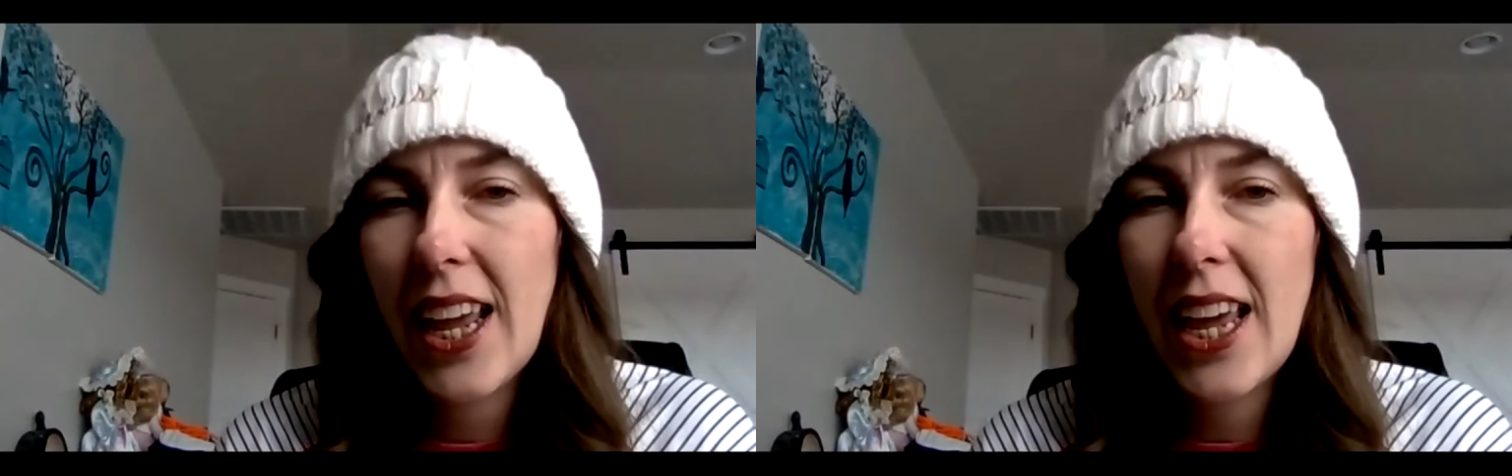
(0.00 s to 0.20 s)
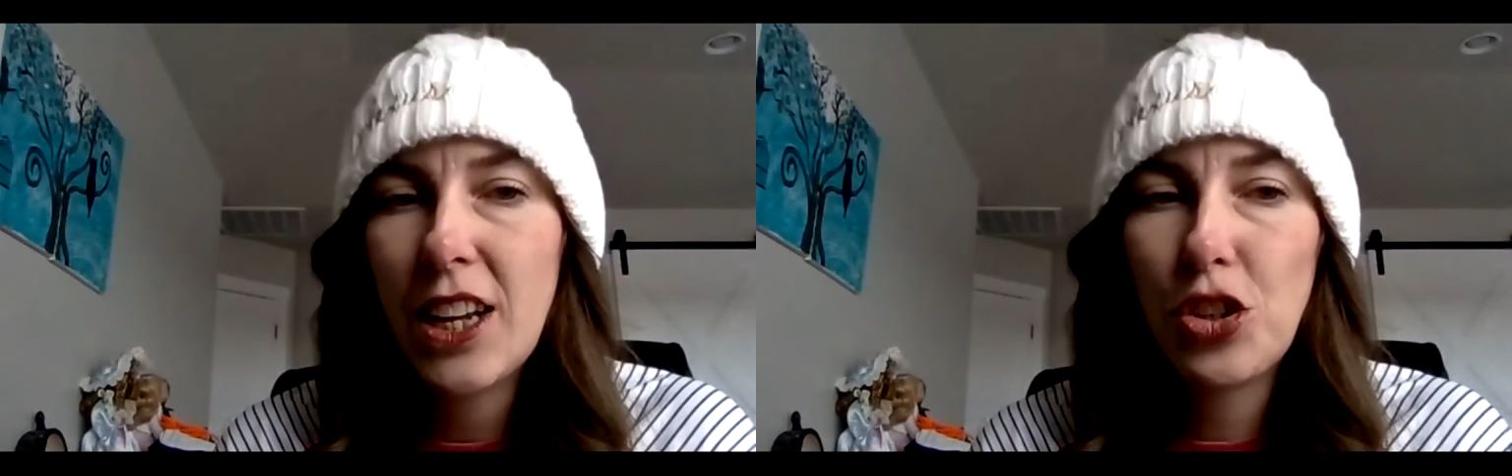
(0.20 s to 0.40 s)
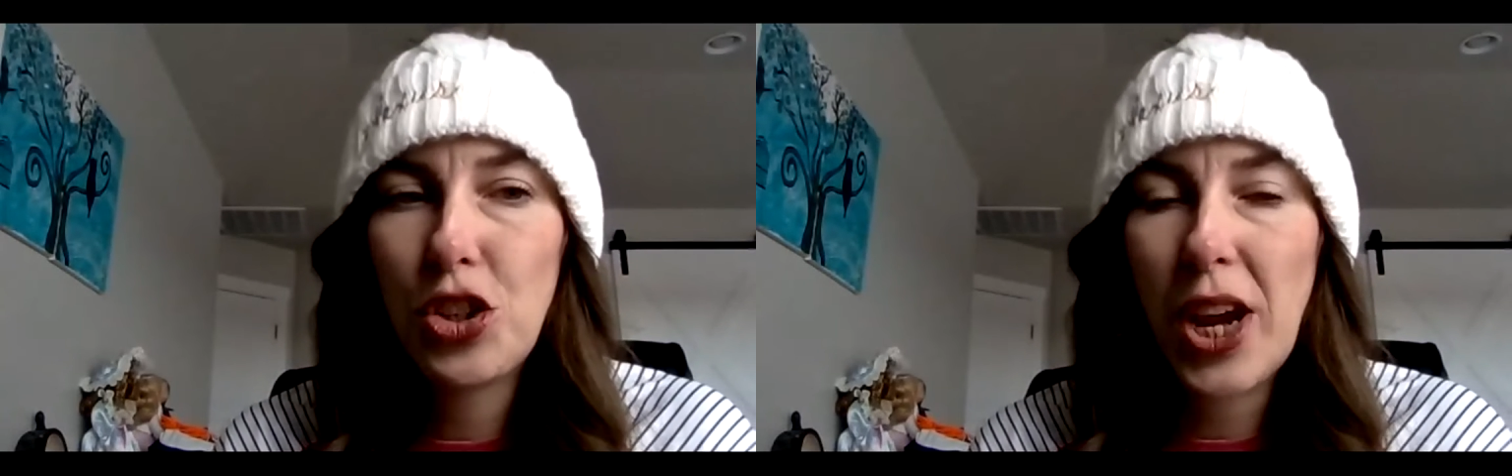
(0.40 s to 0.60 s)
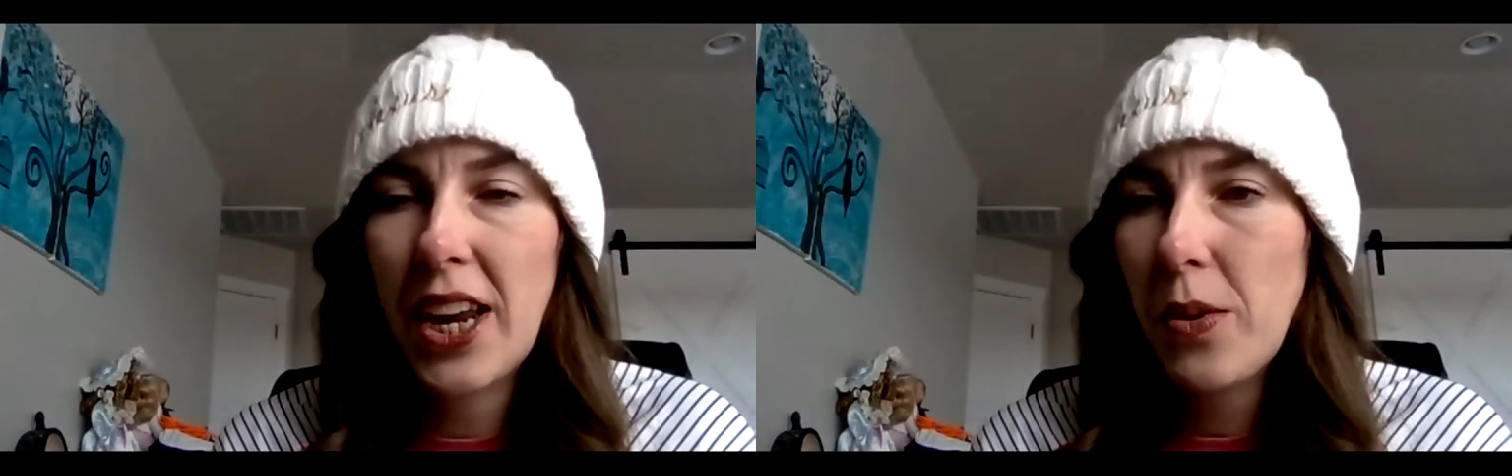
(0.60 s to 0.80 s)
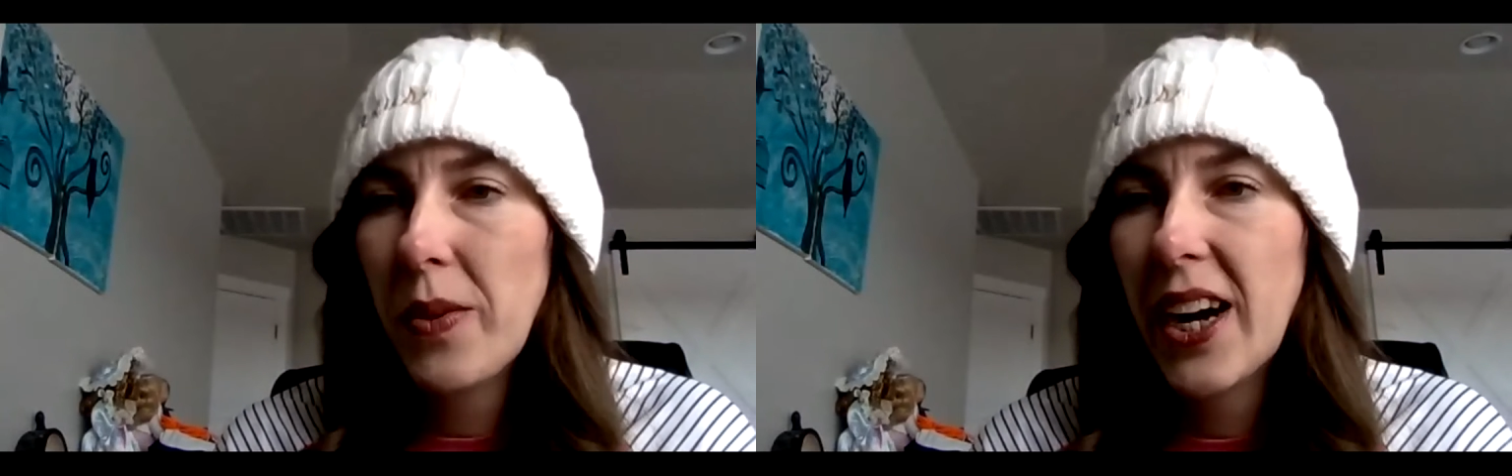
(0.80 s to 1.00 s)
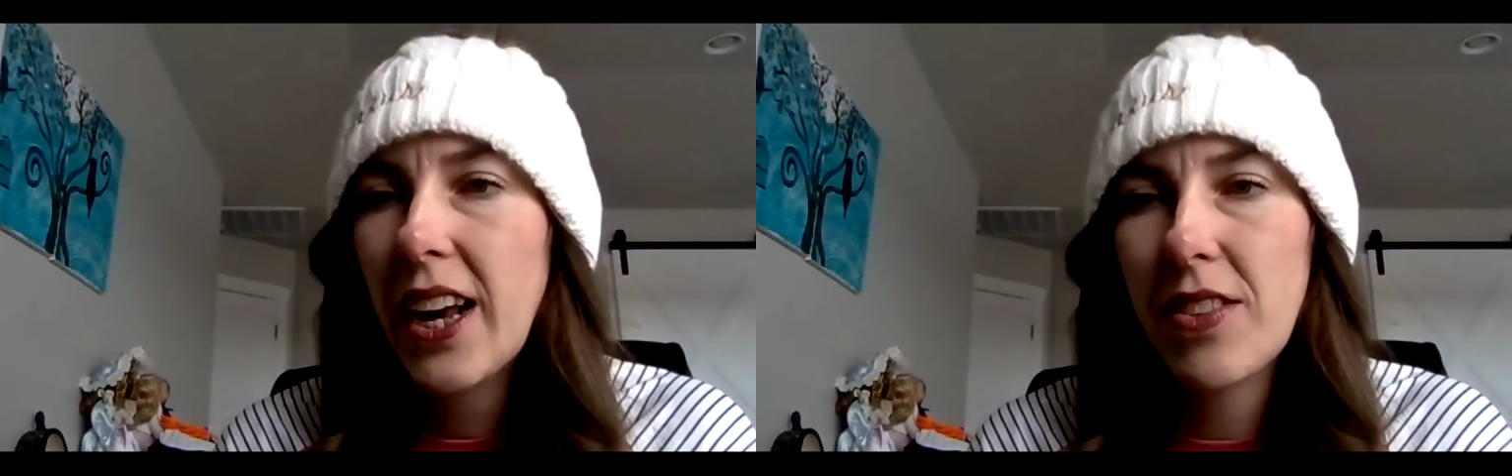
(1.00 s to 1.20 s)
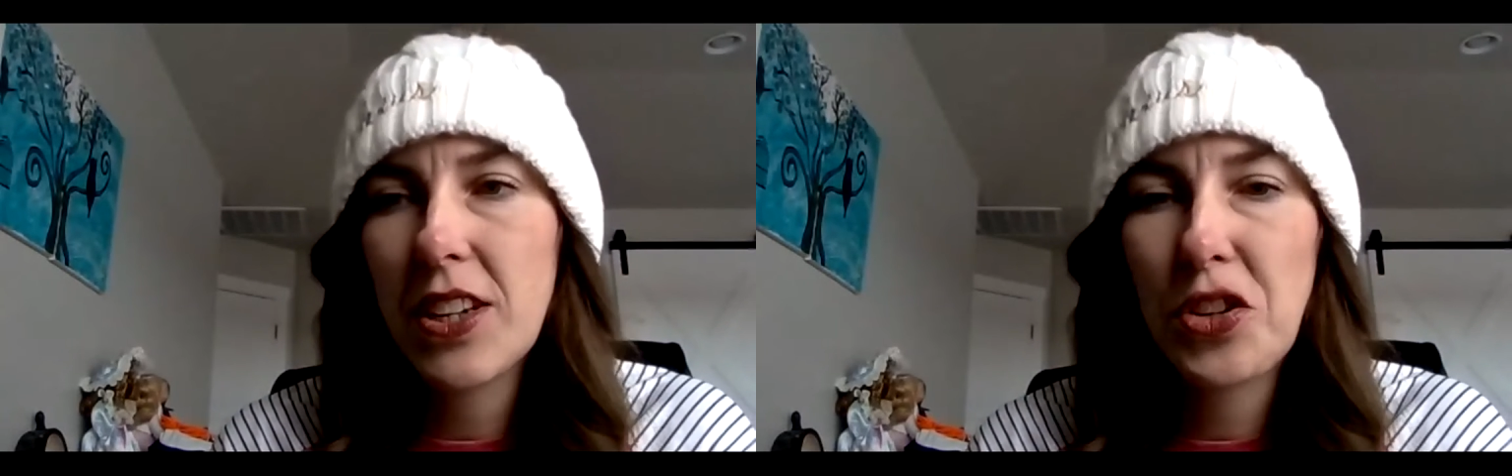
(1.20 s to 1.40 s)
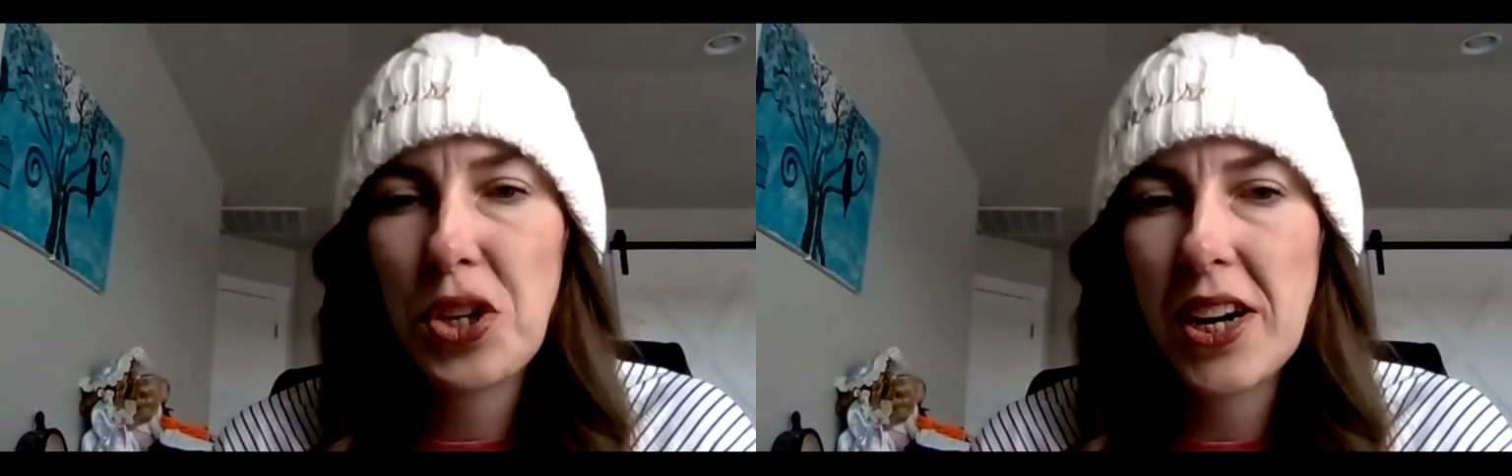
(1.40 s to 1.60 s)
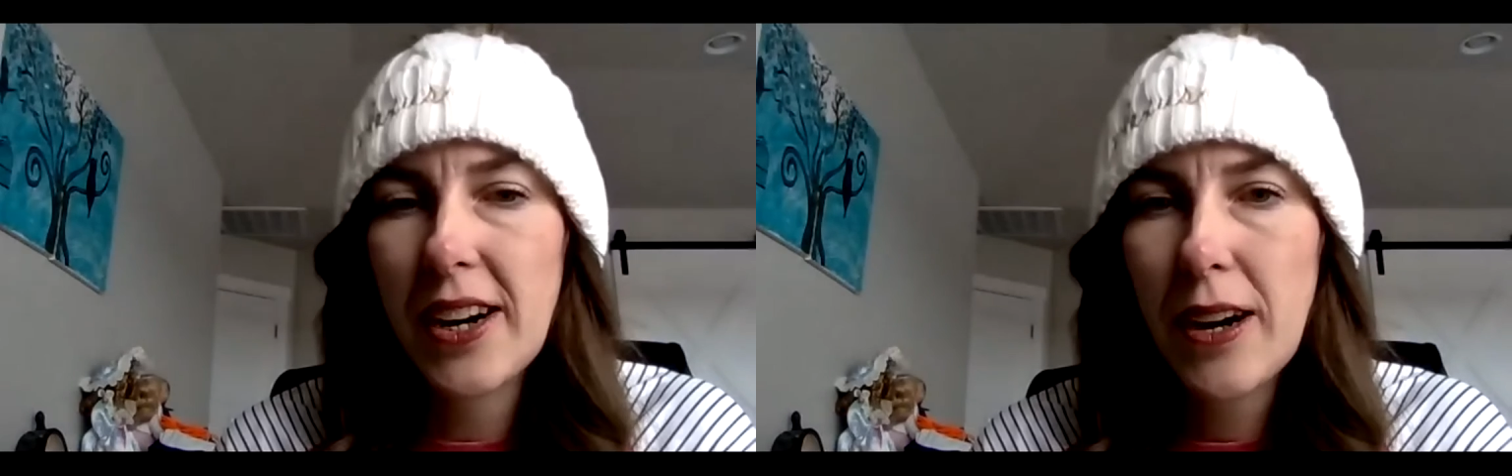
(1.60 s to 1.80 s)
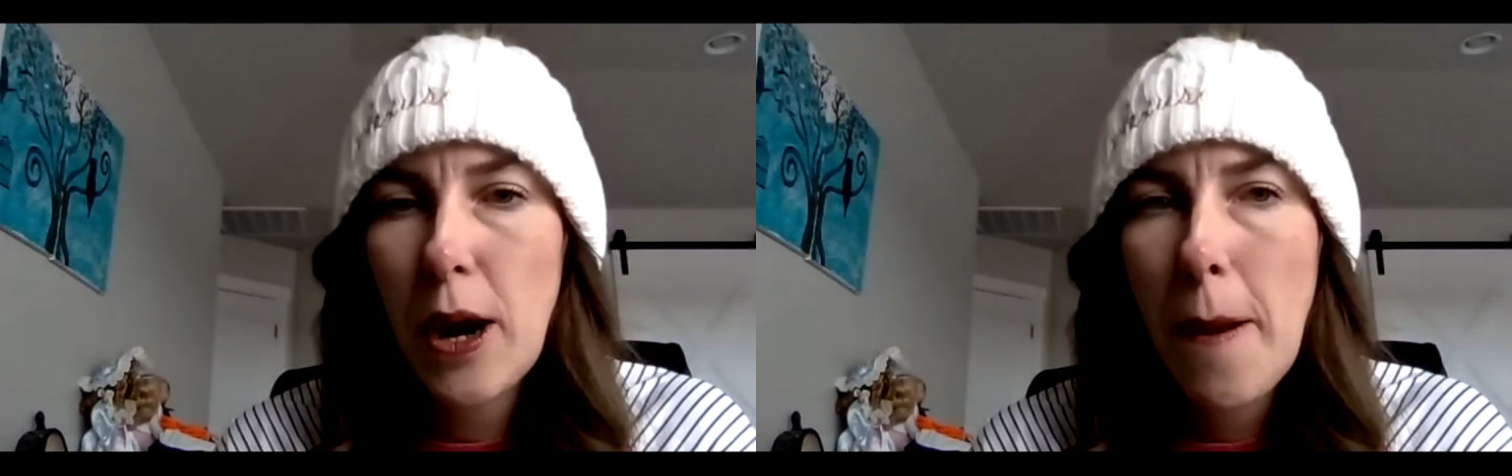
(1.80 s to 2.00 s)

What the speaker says: in January of this year,